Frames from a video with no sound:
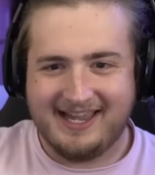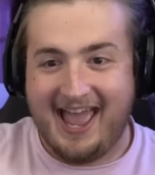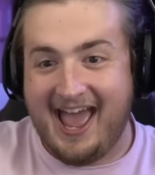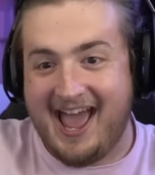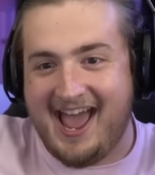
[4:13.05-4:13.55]

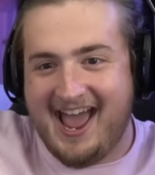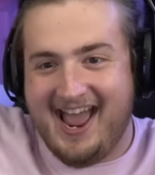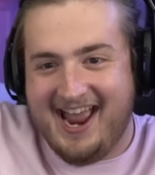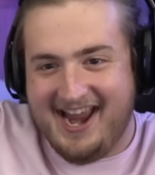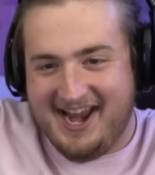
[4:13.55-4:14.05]

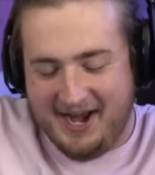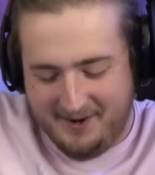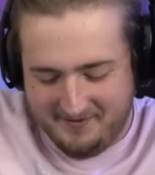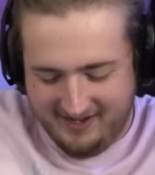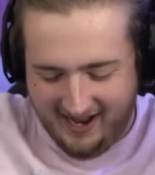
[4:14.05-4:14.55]
Hey,
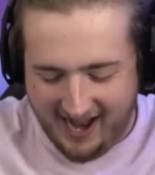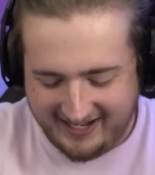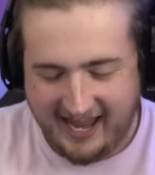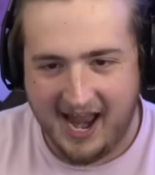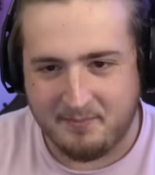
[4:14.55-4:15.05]
I
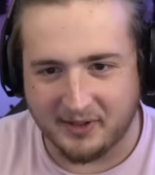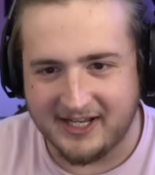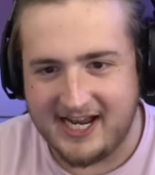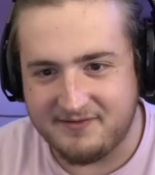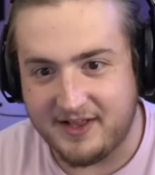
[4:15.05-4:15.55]
can't
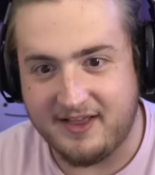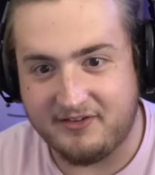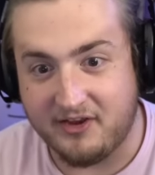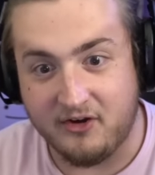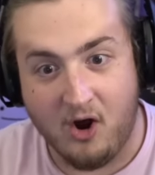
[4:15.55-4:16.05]
believe that this
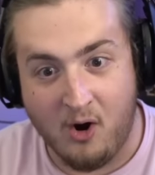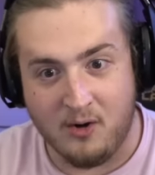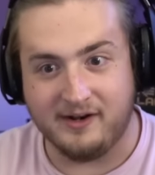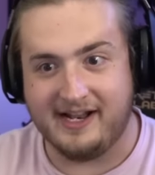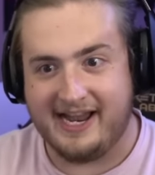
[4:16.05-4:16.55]
is
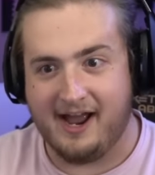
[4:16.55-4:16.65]
only